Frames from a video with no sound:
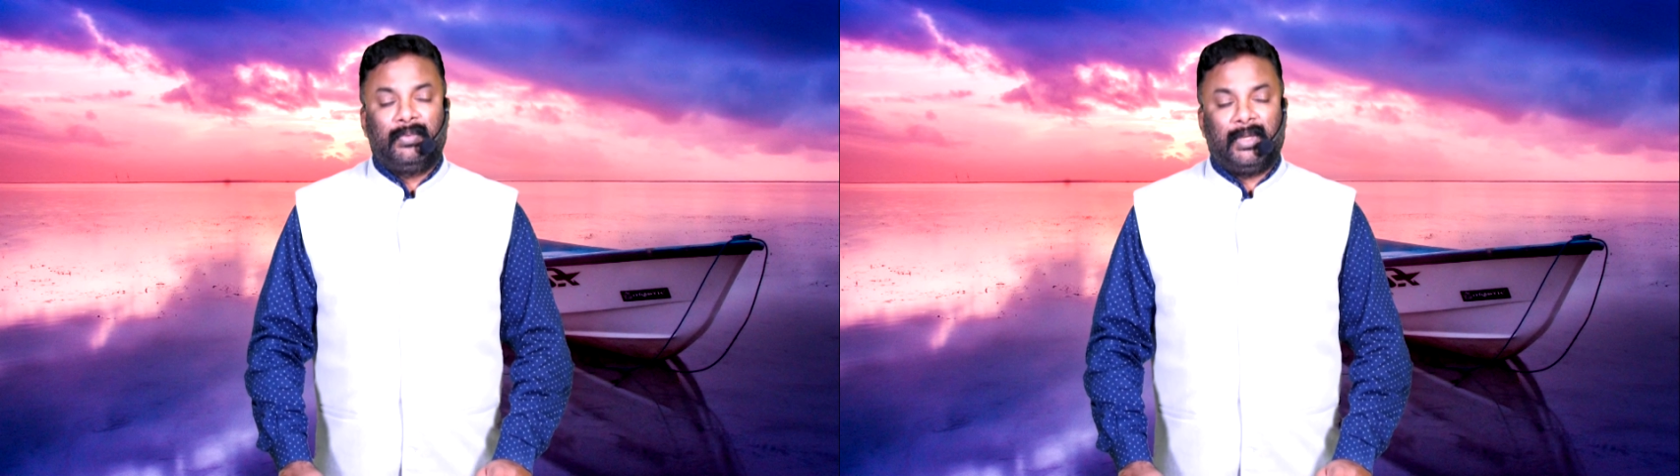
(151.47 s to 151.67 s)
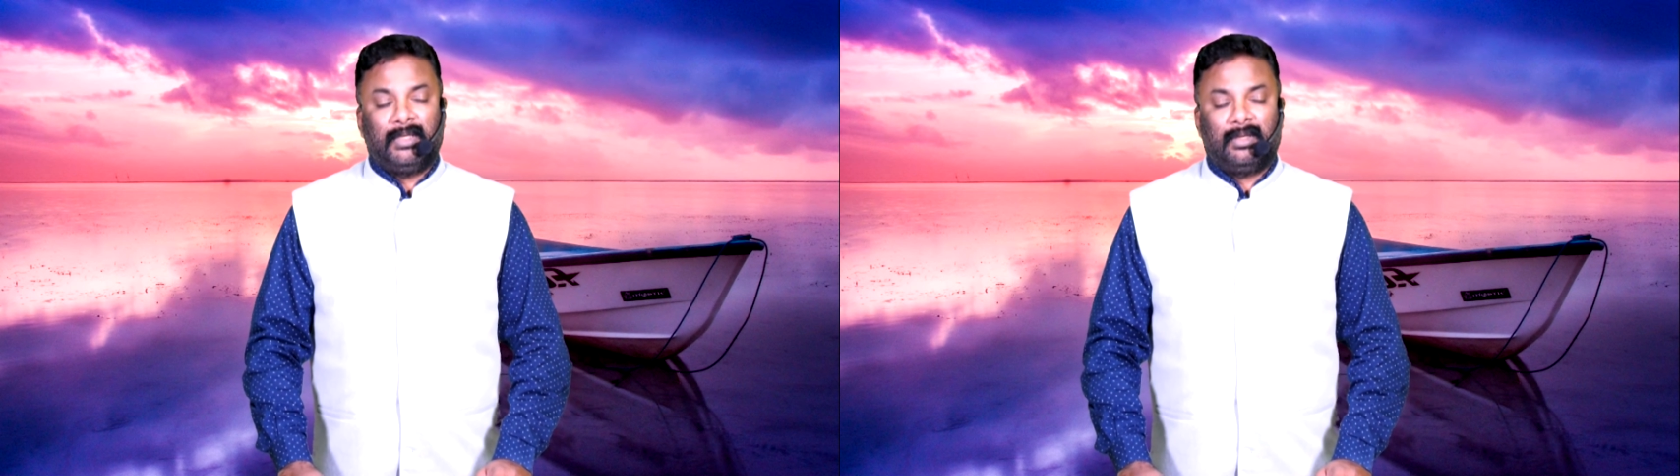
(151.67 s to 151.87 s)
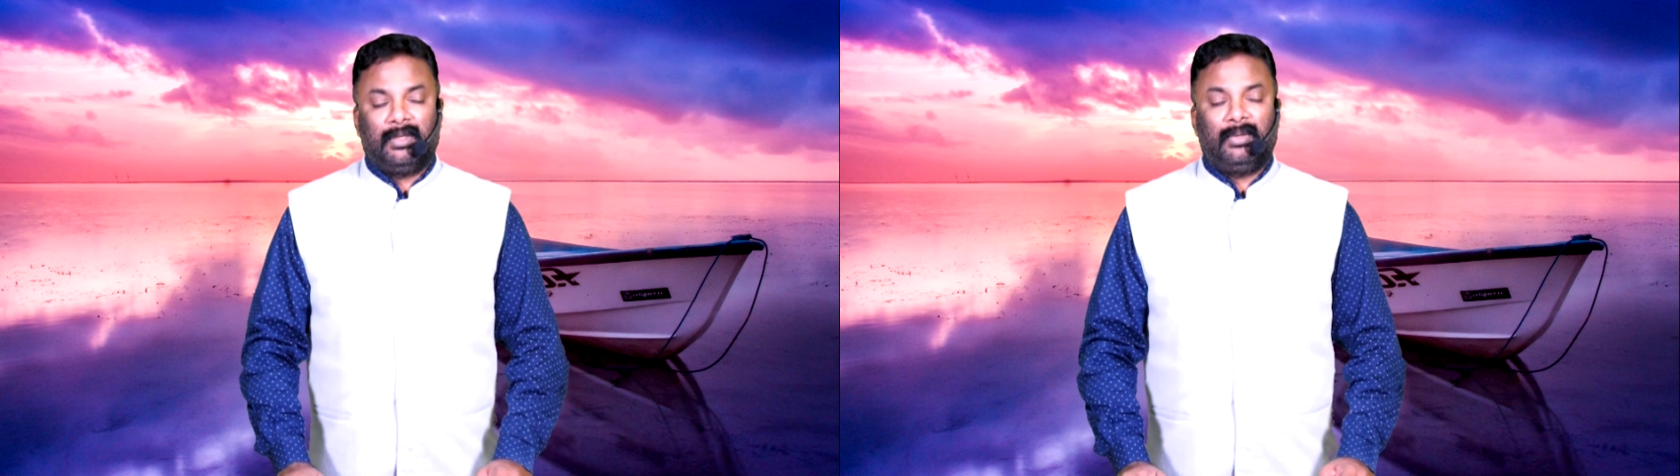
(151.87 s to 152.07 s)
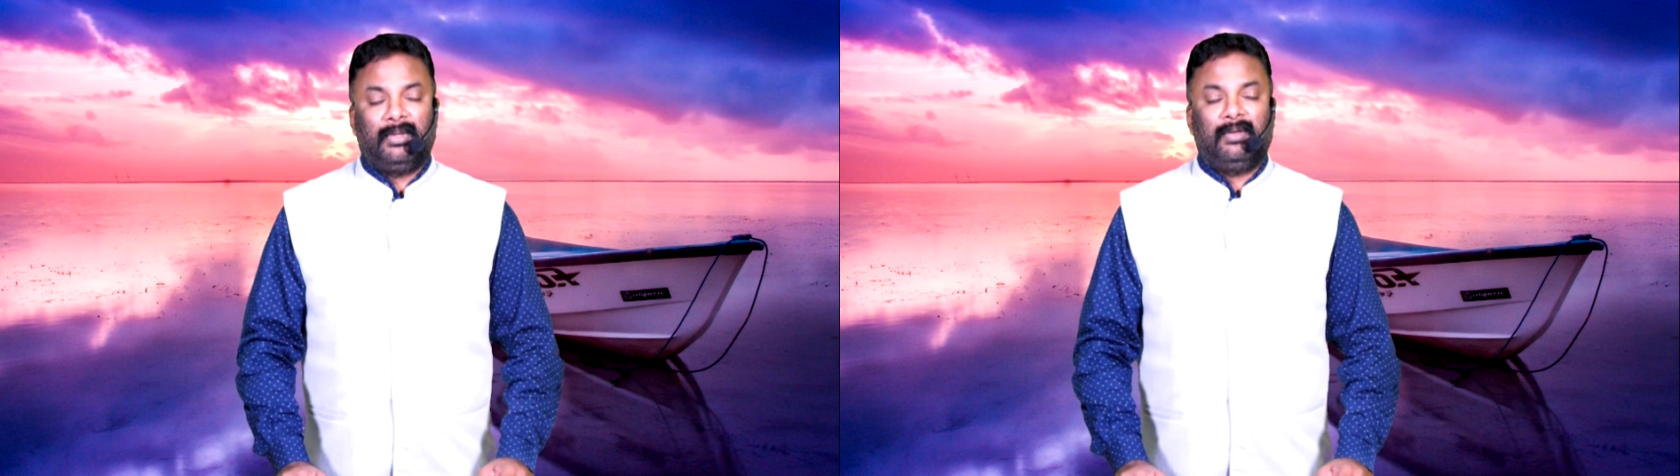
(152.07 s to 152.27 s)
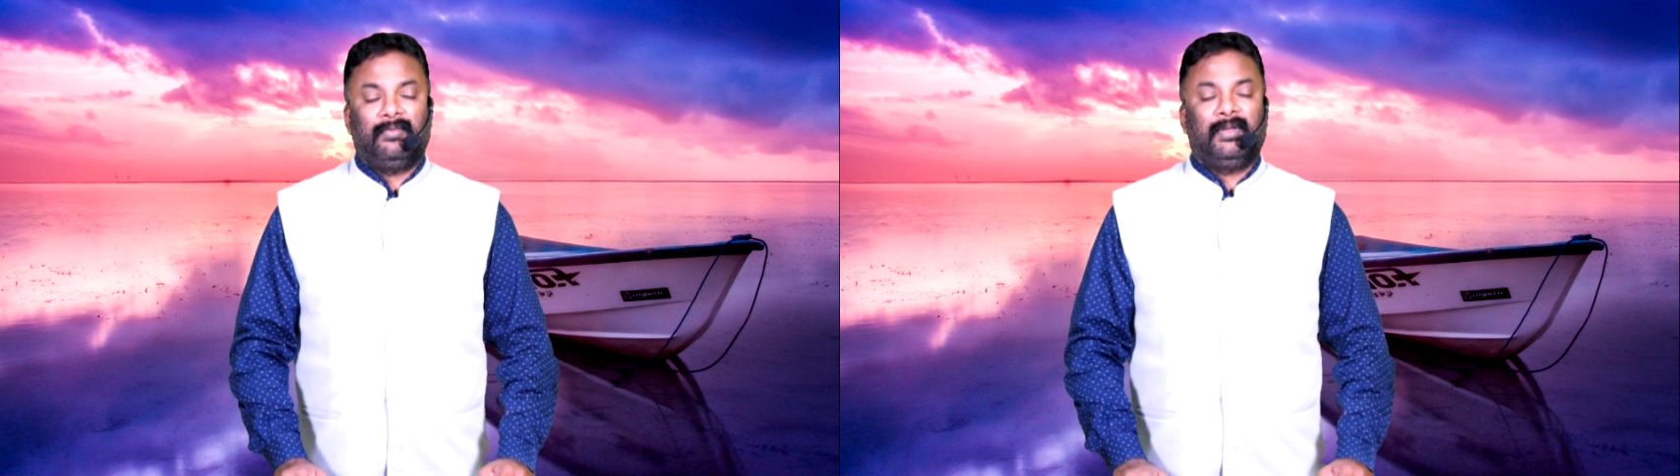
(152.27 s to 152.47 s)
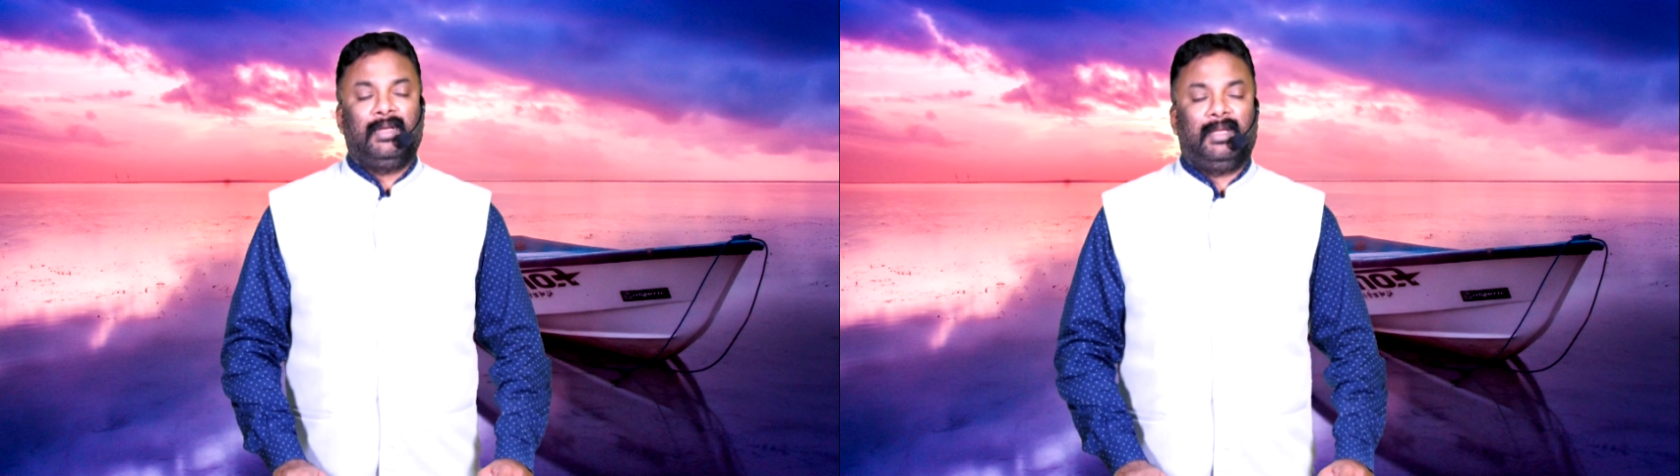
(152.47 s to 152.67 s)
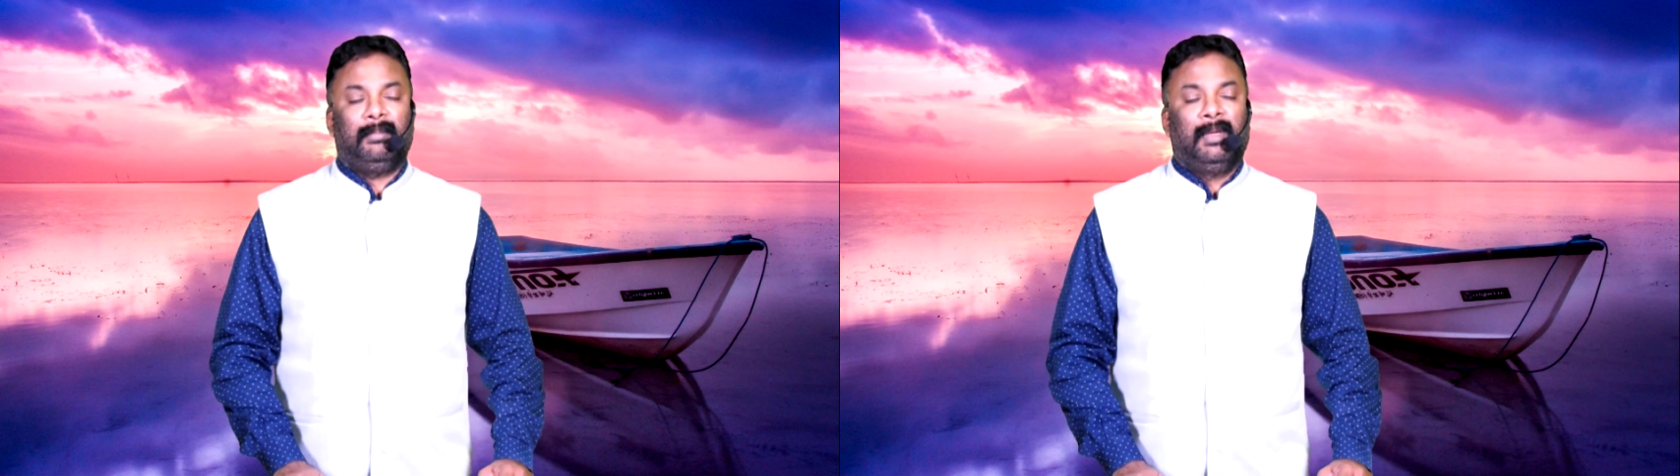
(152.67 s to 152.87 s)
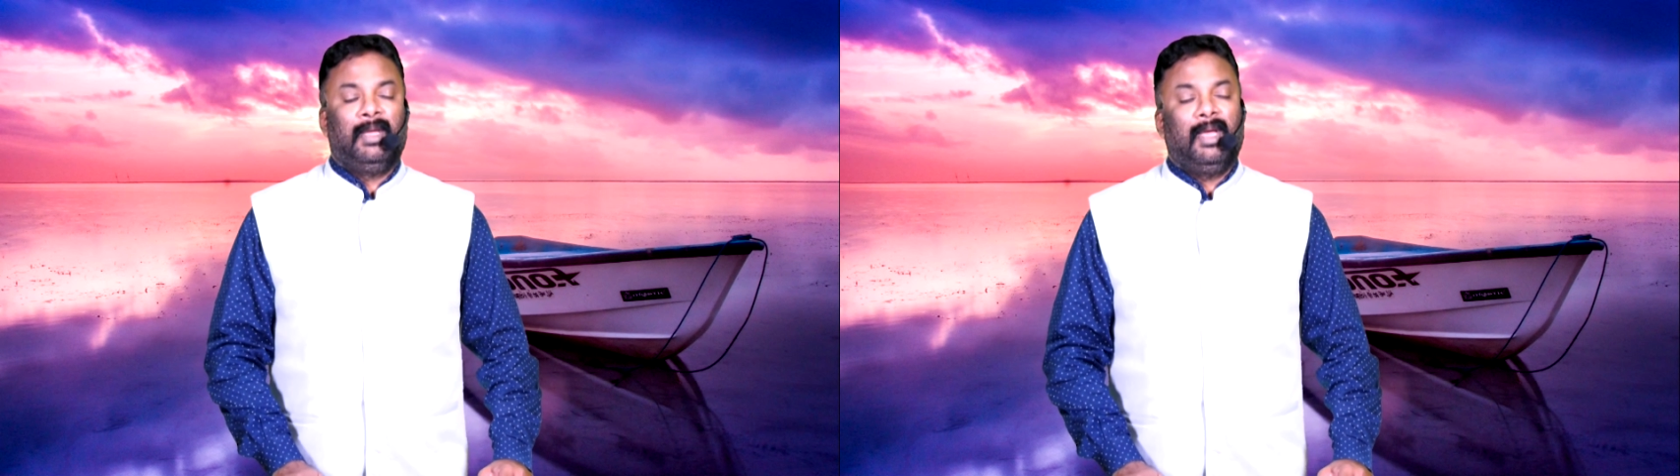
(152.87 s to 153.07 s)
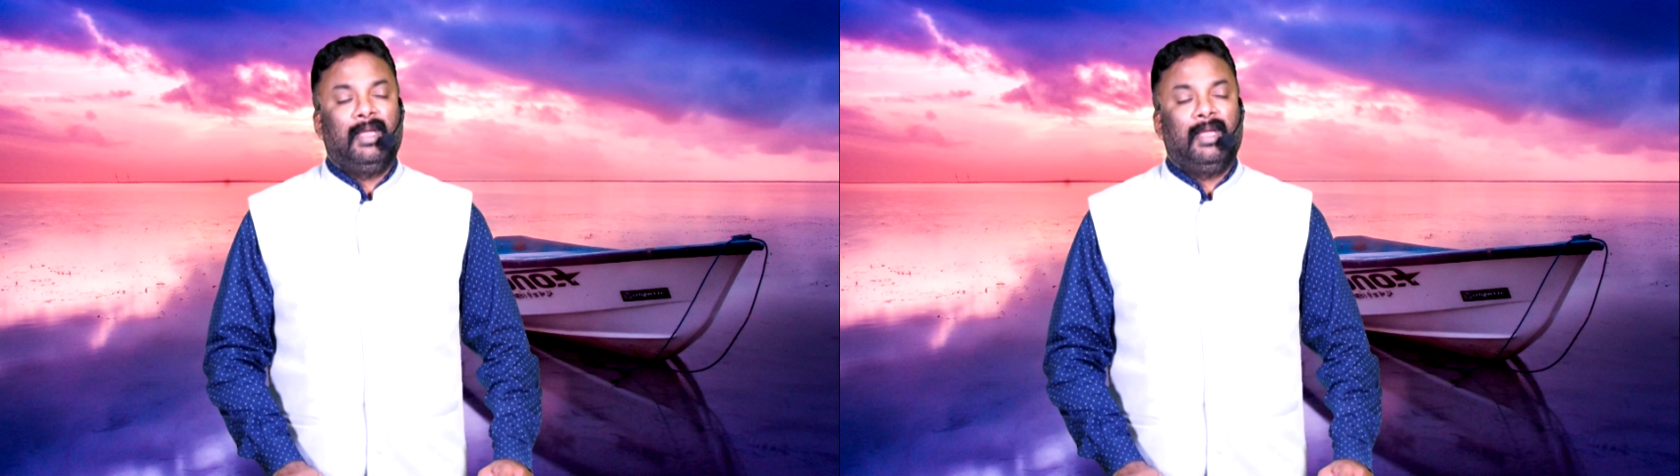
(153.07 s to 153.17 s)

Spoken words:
greater glory of your name